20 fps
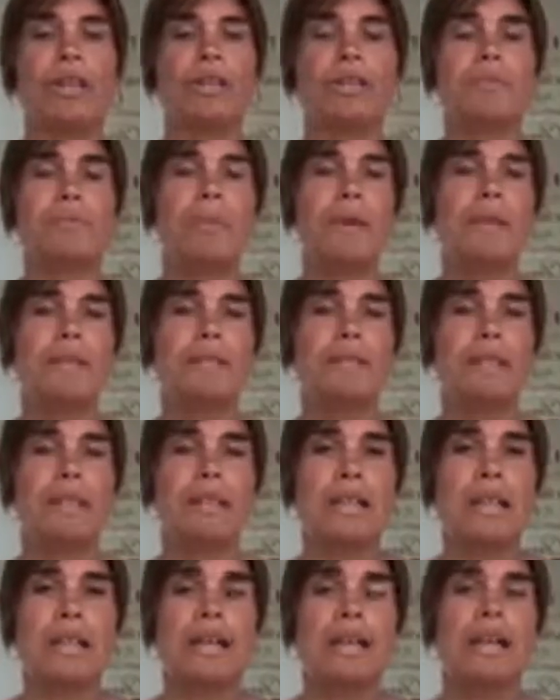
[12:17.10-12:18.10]

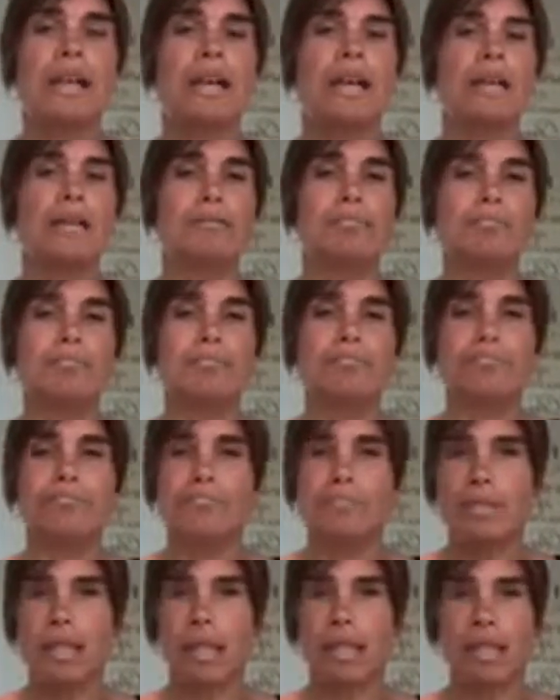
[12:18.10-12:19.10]
basically
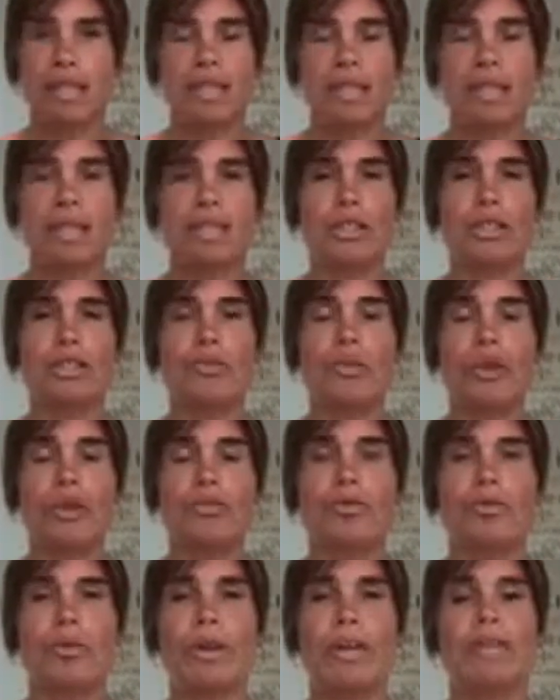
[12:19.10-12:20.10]
like I said, the
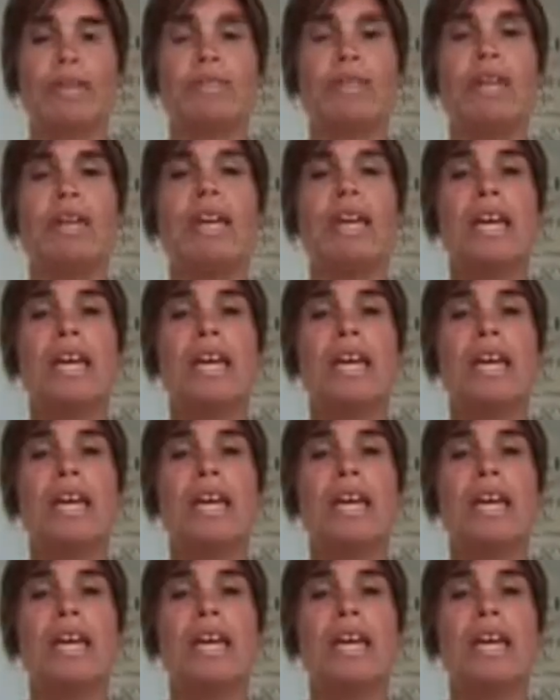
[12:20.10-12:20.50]
12 weeks.